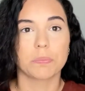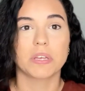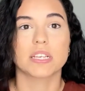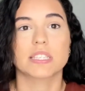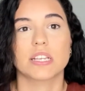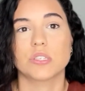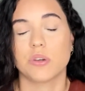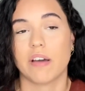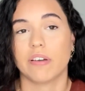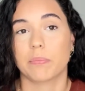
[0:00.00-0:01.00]
because I do
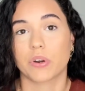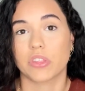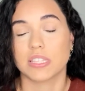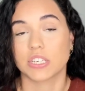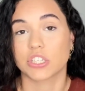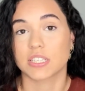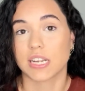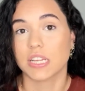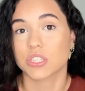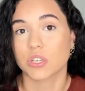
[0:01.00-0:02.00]
have a birthday dinner
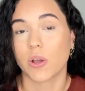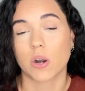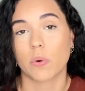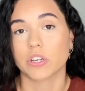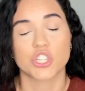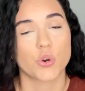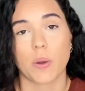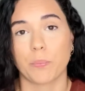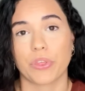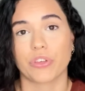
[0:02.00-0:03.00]
tonight, so I don't want to show
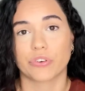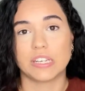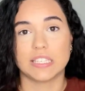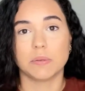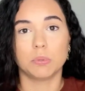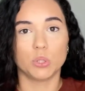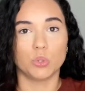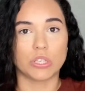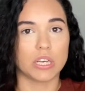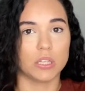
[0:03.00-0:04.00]
up with crazy blue,
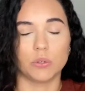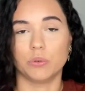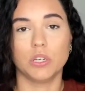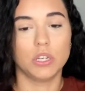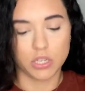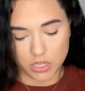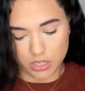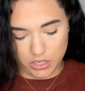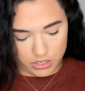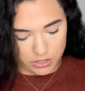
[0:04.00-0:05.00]
yellow,
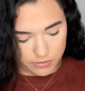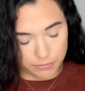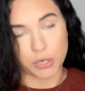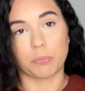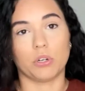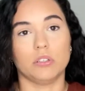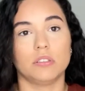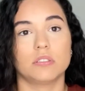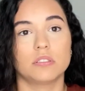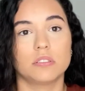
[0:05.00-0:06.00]
purple
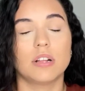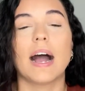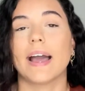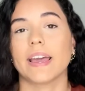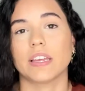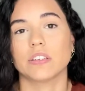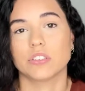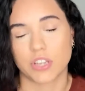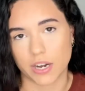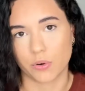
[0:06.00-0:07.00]

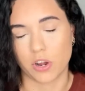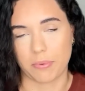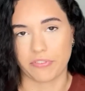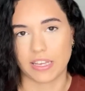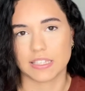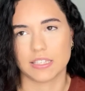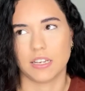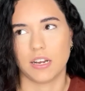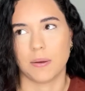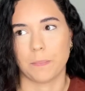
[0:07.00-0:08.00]
eyeshadow on my face.
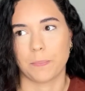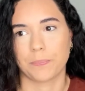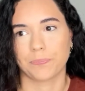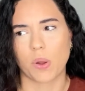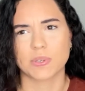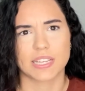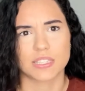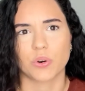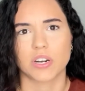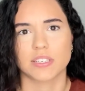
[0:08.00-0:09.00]
Why was that
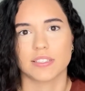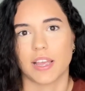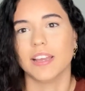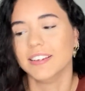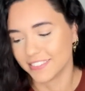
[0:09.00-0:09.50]
so hard to say?